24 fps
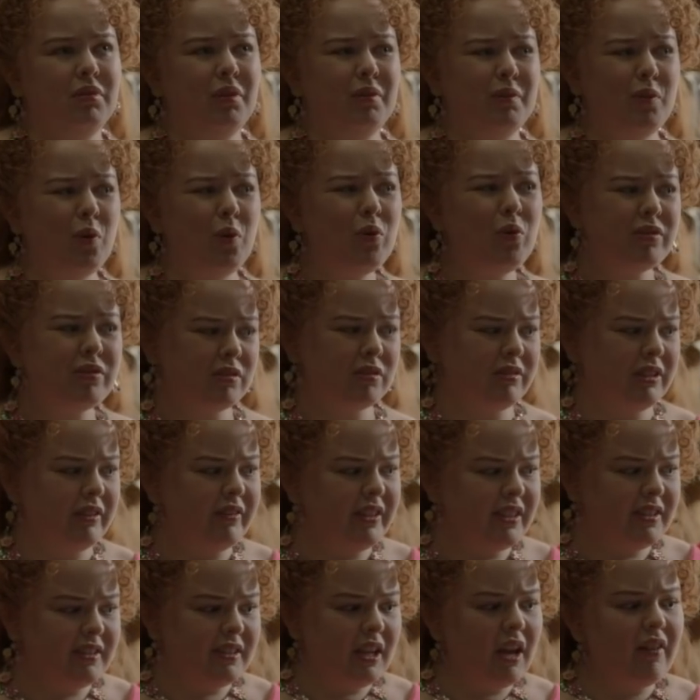Well, of course not.
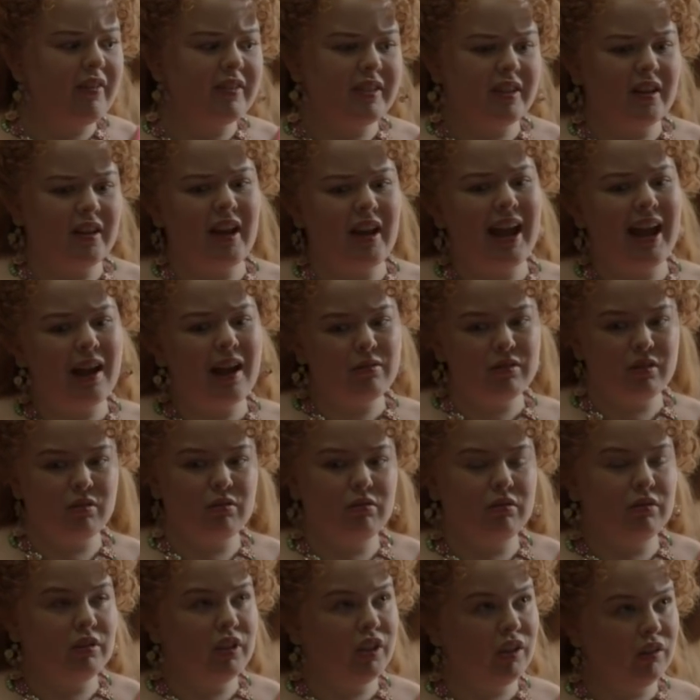Every servant in our
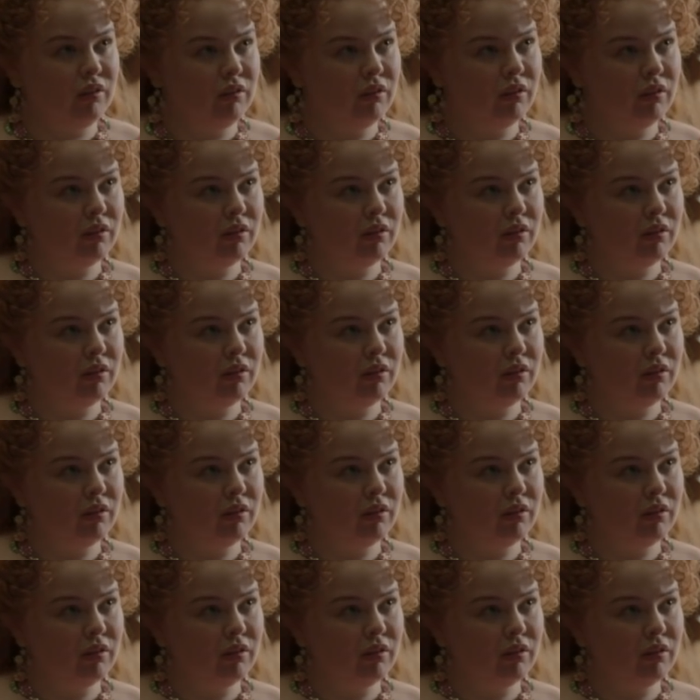household knew.